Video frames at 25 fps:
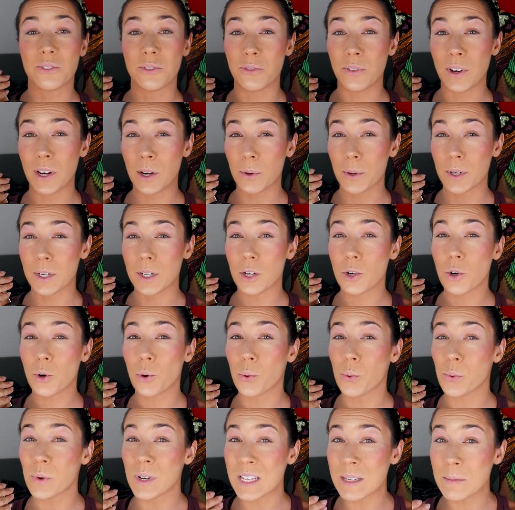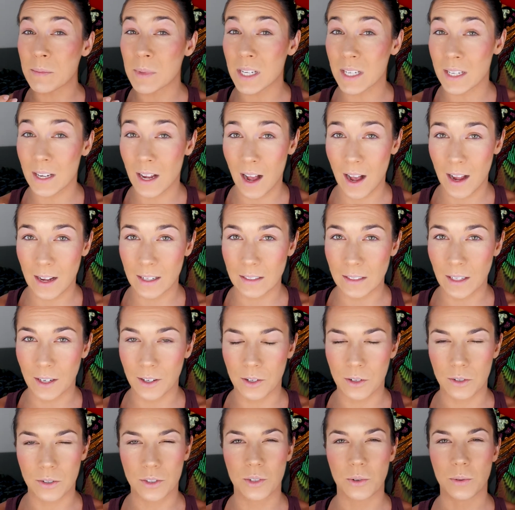very creamy
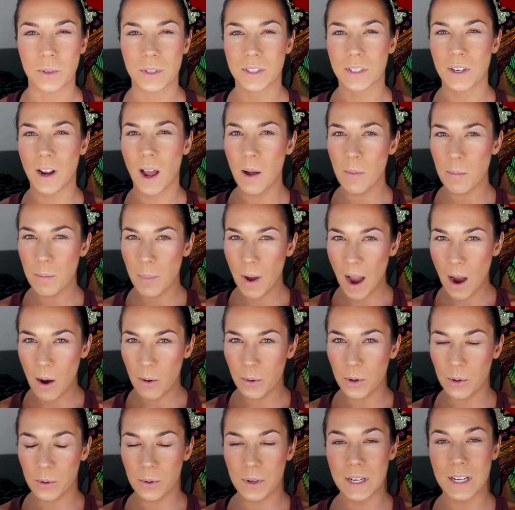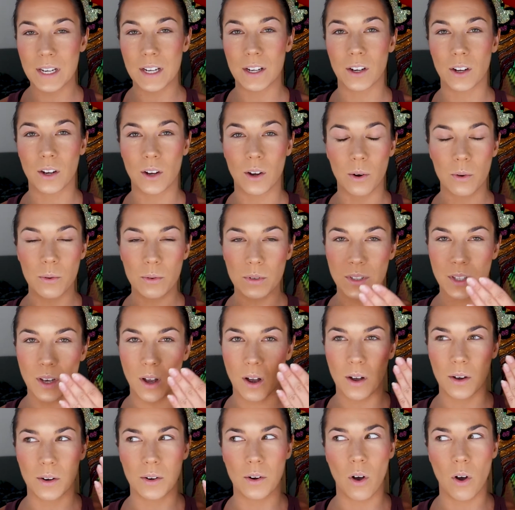highlighter, so it's not powdery, it goes
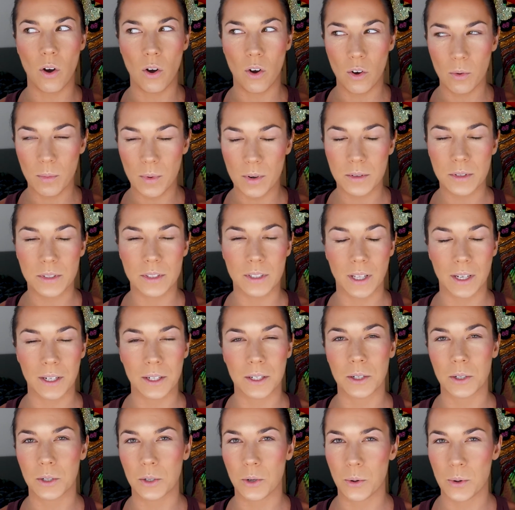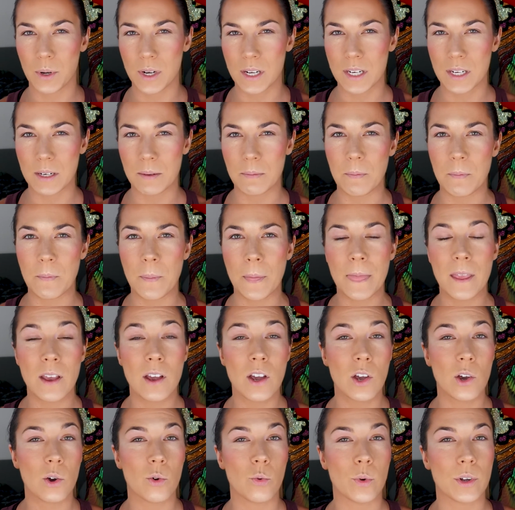on almost like a cream,
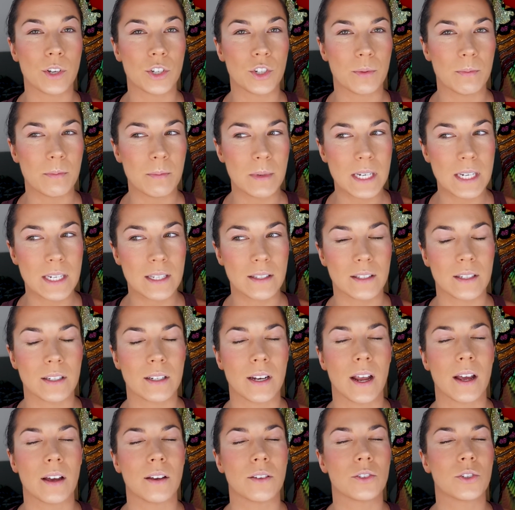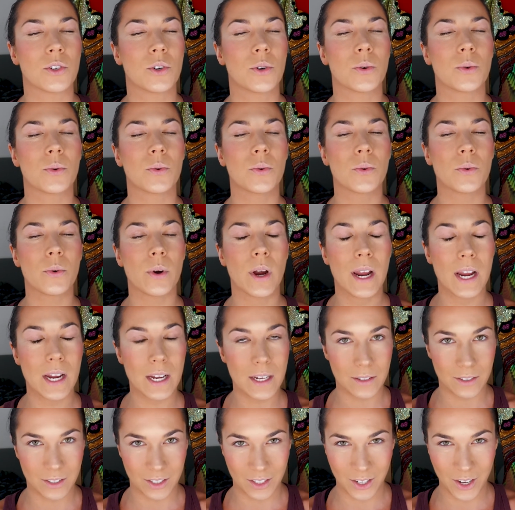which means it has
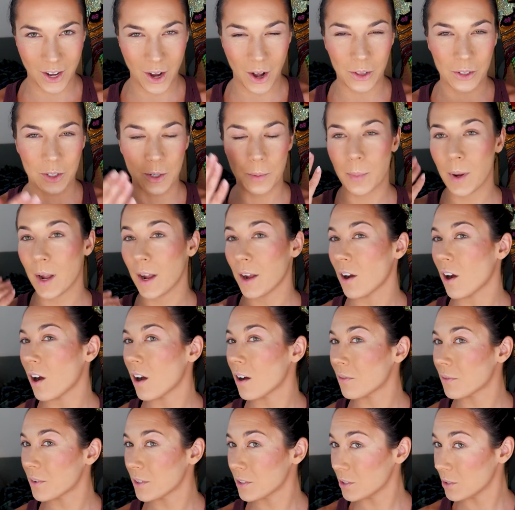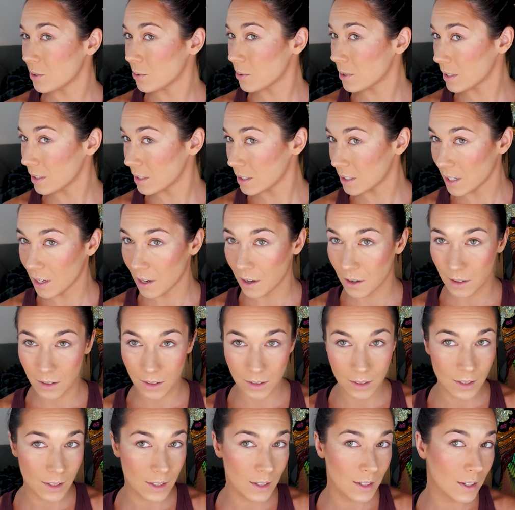crazy color payoff, as you can
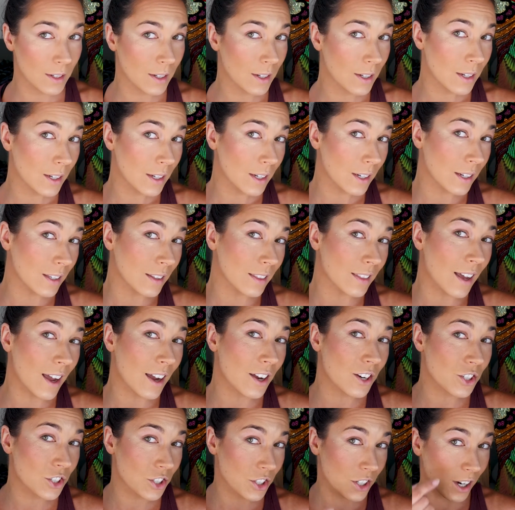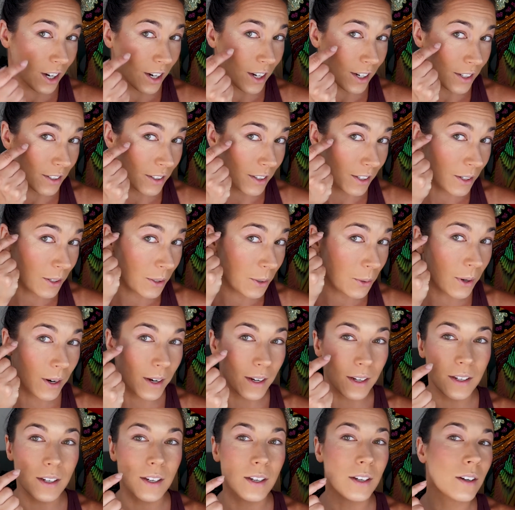tell in that shine, like
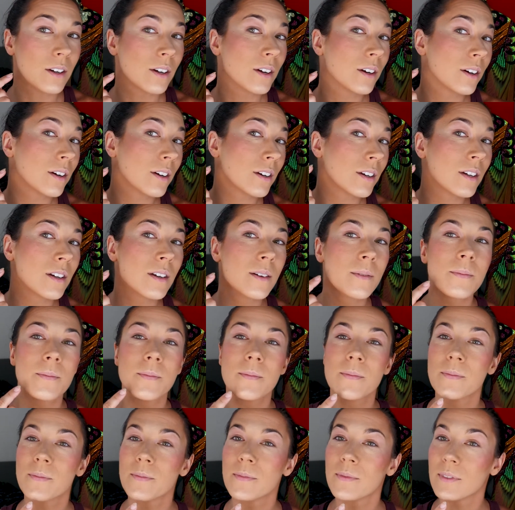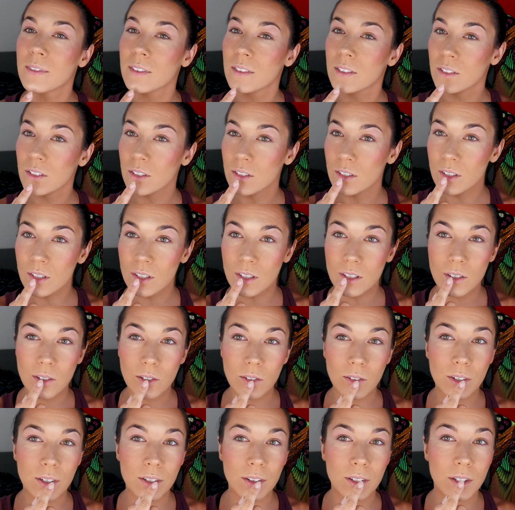right here,
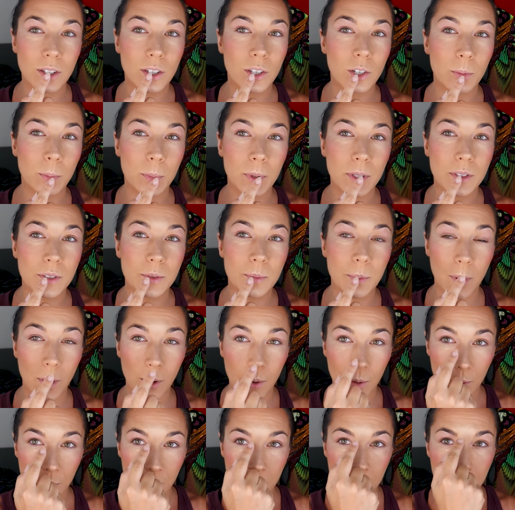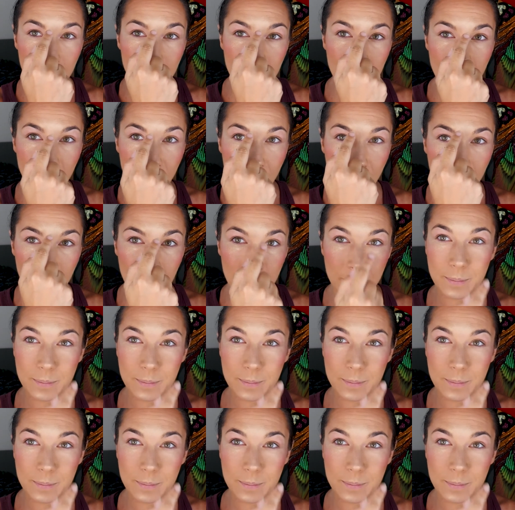or in the Cupid's bow, yeah.